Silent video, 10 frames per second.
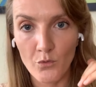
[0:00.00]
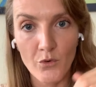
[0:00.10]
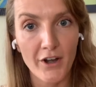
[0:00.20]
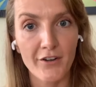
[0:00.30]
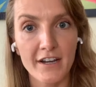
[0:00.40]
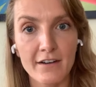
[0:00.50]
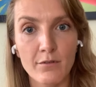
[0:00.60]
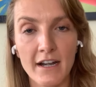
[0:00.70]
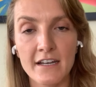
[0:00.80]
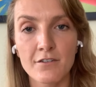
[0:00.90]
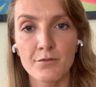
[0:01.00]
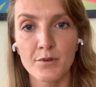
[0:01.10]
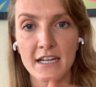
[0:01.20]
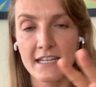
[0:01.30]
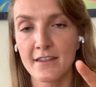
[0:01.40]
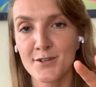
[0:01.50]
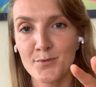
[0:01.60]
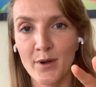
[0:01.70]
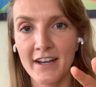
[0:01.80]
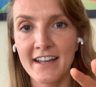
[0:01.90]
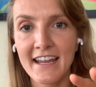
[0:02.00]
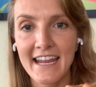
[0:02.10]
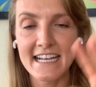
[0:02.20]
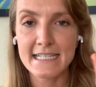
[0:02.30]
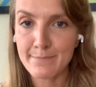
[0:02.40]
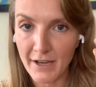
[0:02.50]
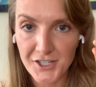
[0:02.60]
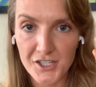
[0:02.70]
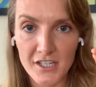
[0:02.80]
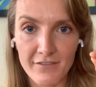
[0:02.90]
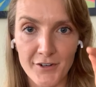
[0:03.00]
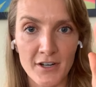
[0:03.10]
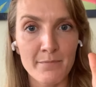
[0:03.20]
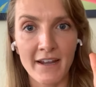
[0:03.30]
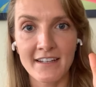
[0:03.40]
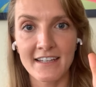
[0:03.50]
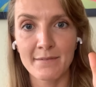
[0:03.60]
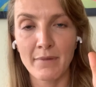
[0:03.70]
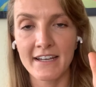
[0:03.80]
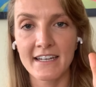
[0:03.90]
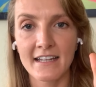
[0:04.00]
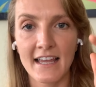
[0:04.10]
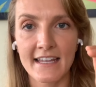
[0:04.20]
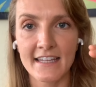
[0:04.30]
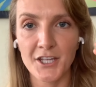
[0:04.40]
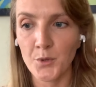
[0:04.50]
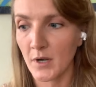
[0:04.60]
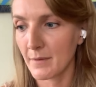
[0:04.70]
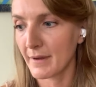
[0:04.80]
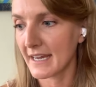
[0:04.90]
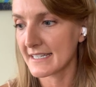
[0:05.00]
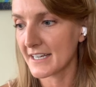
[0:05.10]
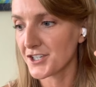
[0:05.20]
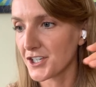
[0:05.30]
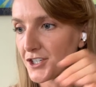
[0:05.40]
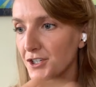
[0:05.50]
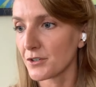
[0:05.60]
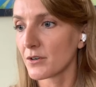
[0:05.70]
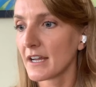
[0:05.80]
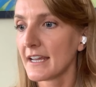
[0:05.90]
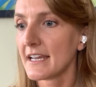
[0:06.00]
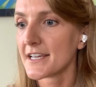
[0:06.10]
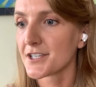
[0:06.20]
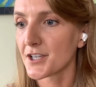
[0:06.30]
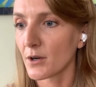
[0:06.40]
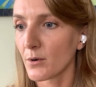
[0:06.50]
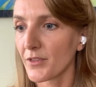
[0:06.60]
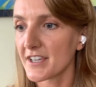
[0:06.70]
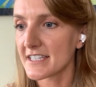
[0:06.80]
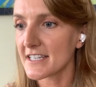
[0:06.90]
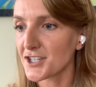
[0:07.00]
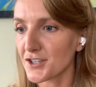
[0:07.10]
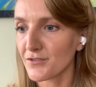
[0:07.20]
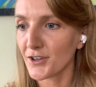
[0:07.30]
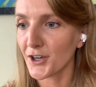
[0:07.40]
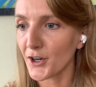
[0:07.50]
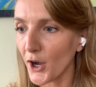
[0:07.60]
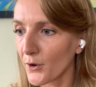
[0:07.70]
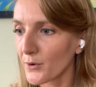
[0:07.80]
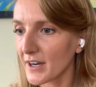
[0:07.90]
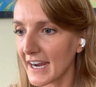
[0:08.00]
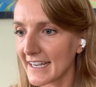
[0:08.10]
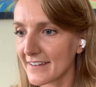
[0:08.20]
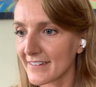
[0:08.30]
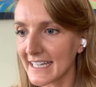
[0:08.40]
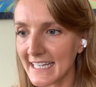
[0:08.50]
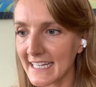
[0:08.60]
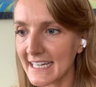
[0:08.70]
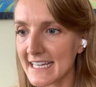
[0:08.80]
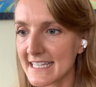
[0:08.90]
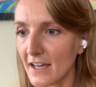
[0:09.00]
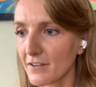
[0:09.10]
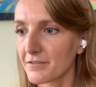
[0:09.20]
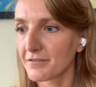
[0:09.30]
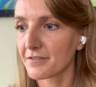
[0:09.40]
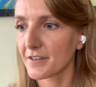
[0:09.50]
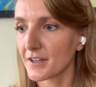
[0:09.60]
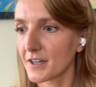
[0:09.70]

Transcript: very running through it, and then there's one, especially if you're in bunion land, that you want to pay attention to. So this is just for your own kind of geeky self